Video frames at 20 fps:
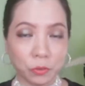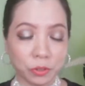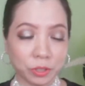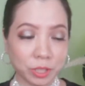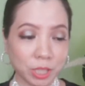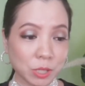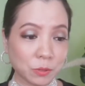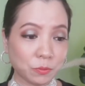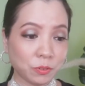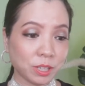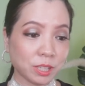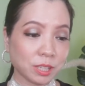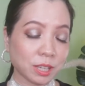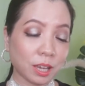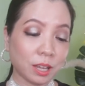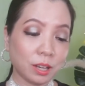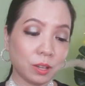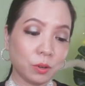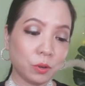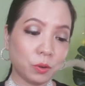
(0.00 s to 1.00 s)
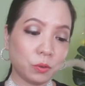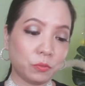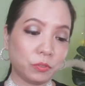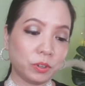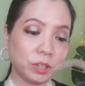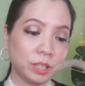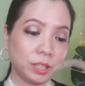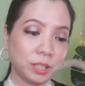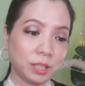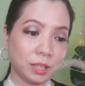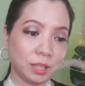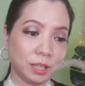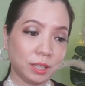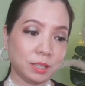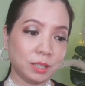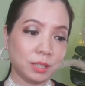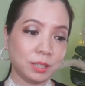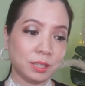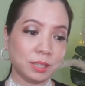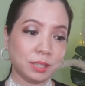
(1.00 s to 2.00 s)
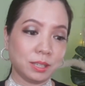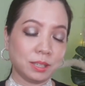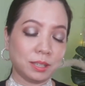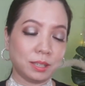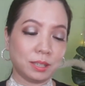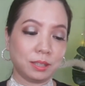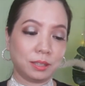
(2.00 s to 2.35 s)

For this first color over here, this is